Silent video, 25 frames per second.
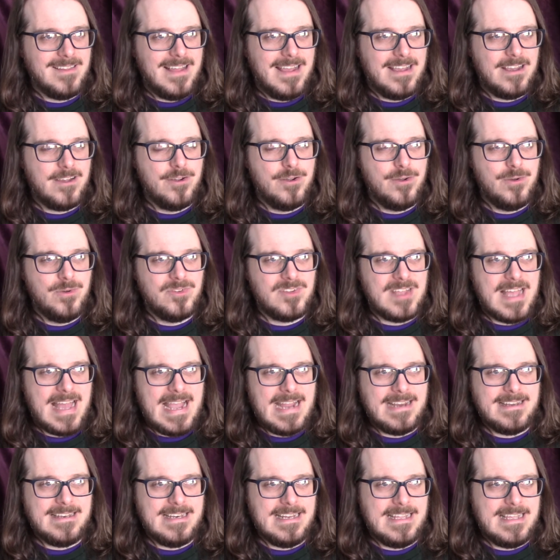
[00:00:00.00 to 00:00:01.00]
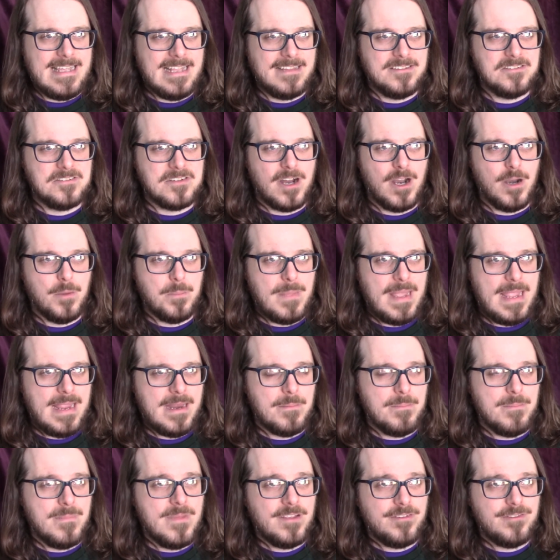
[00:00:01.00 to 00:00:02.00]
Like who's acting against our
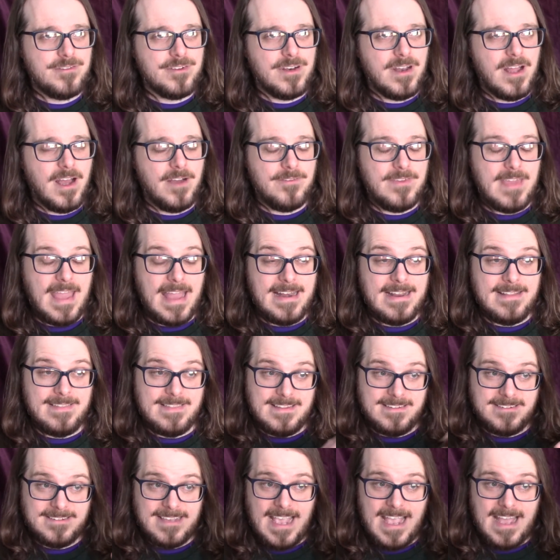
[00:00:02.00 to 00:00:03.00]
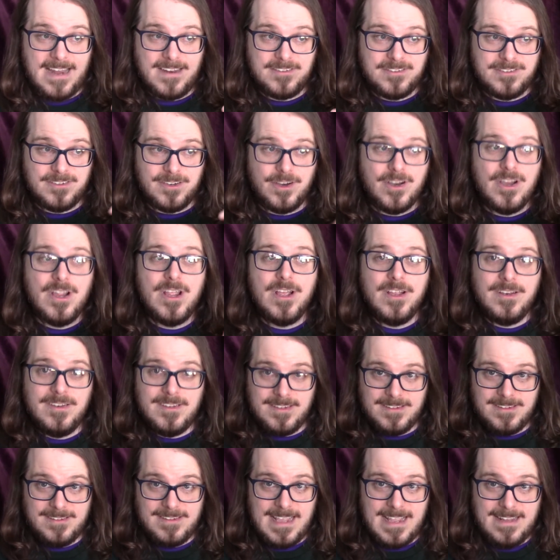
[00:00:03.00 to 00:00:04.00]
main mission of getting this canister
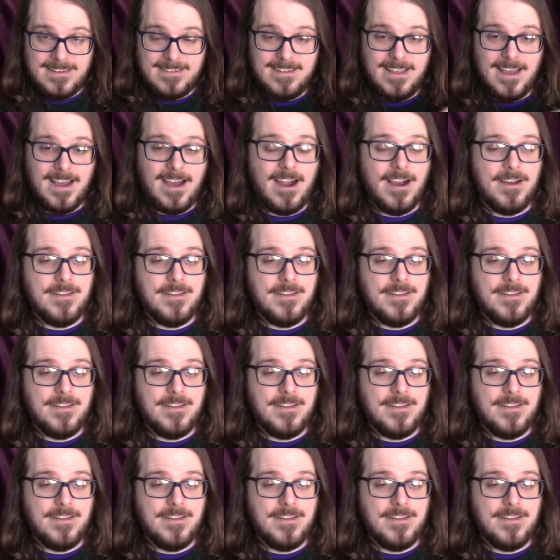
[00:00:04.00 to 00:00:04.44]
to Santa.